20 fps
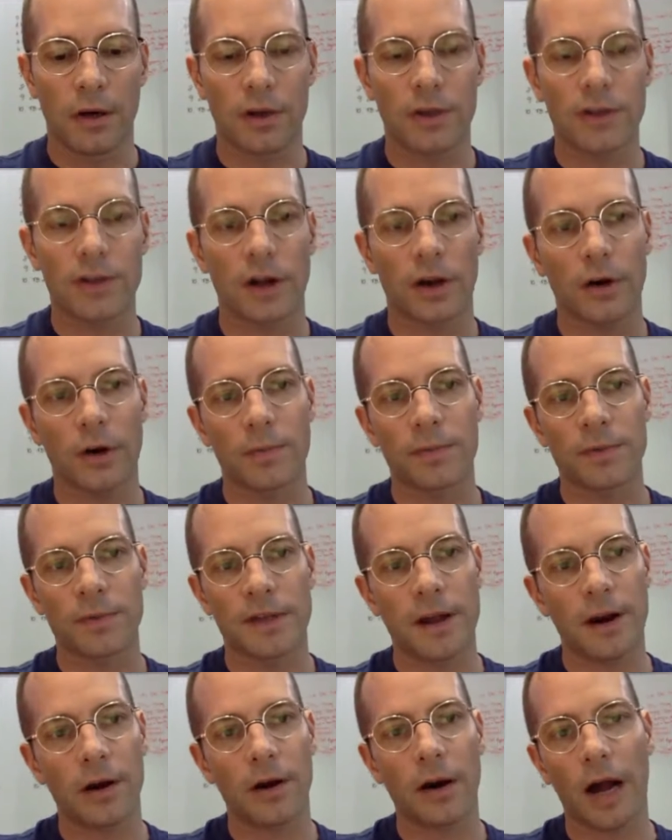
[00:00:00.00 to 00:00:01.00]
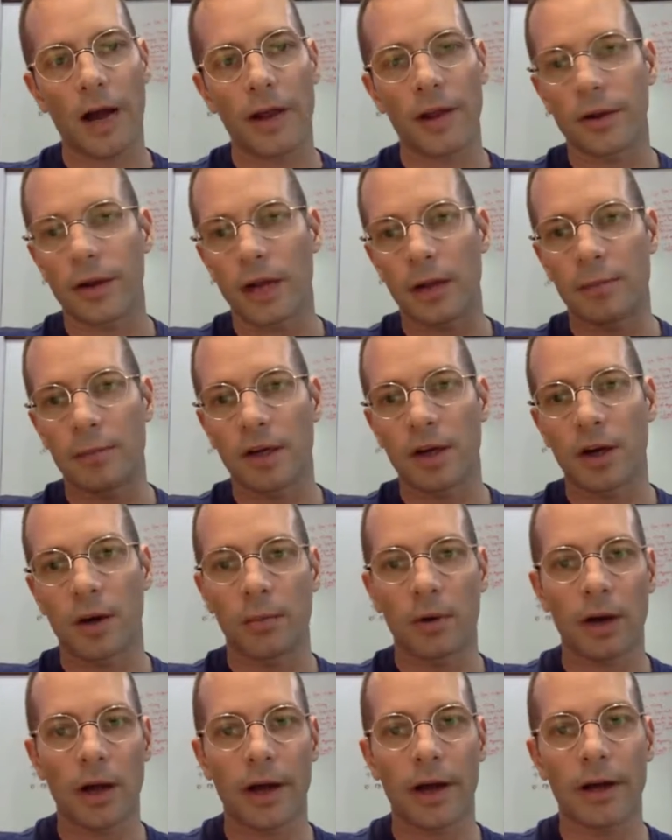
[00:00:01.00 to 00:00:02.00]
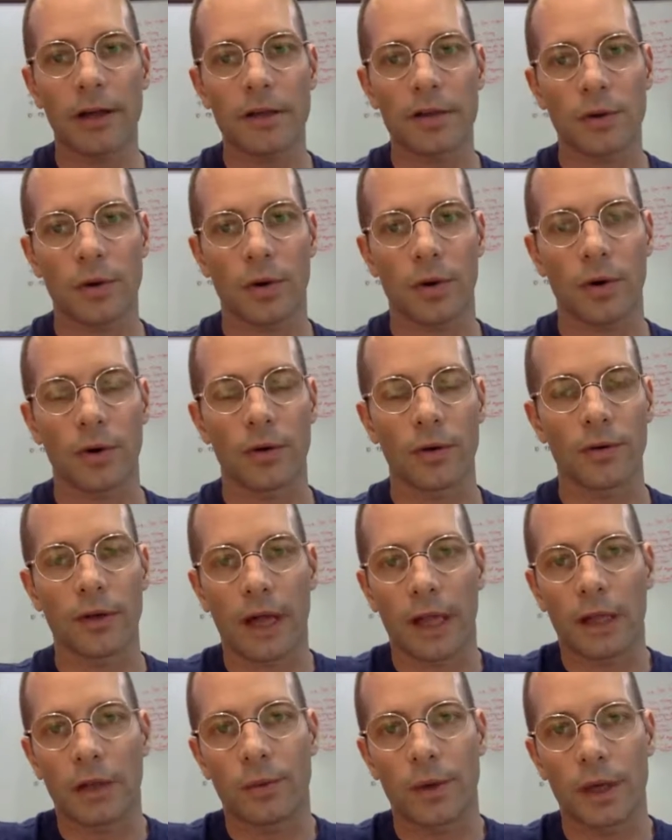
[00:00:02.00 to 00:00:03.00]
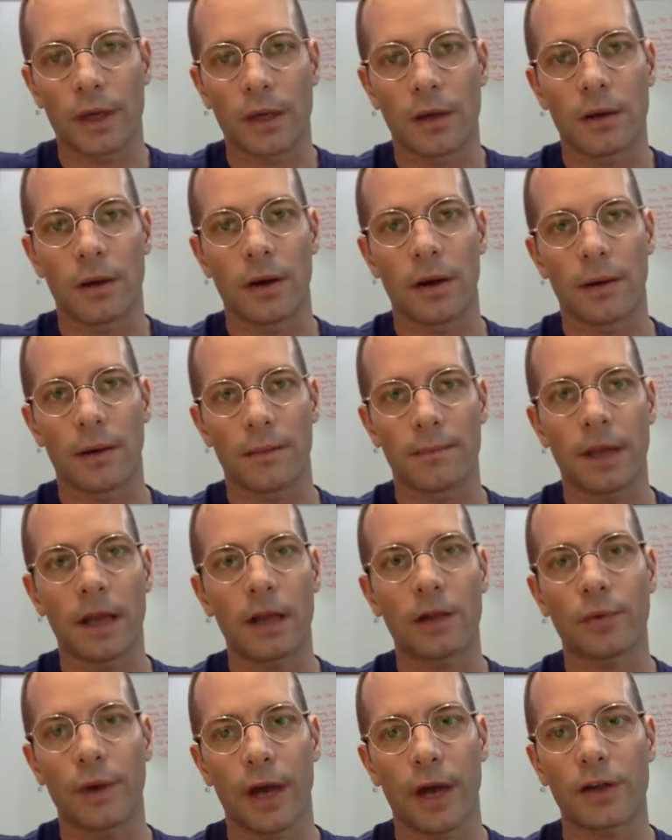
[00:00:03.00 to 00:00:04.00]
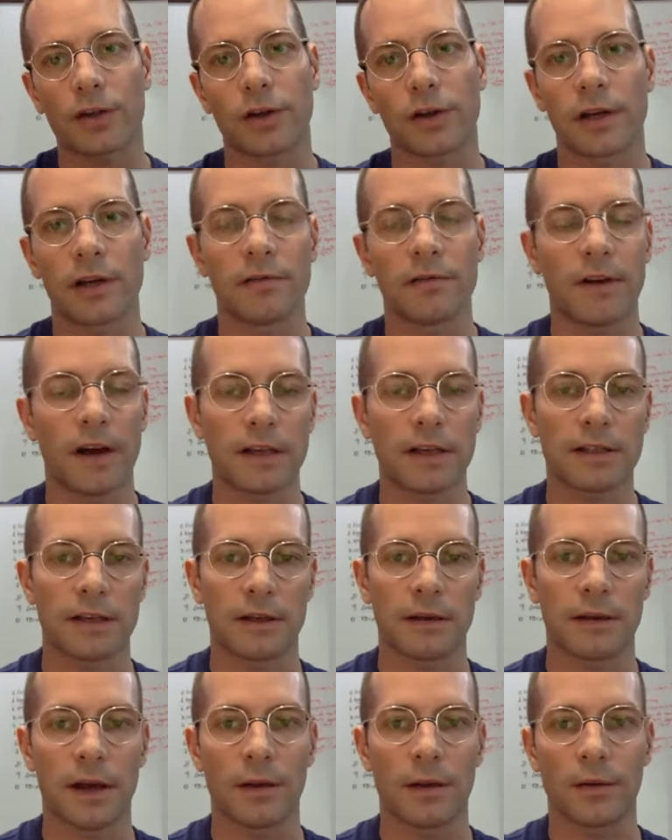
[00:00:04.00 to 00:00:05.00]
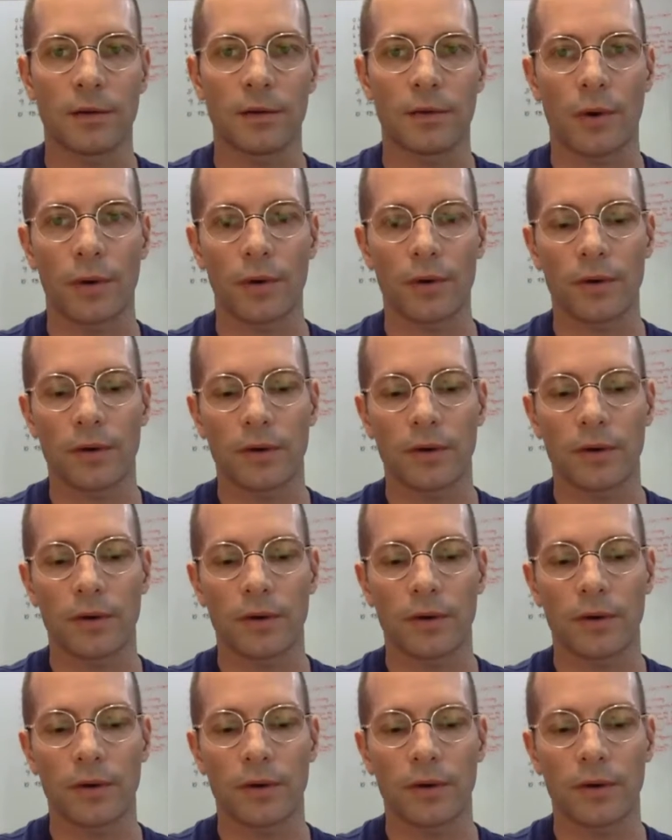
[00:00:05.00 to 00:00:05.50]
startups there, either that become clients or that we actually invest in down the road.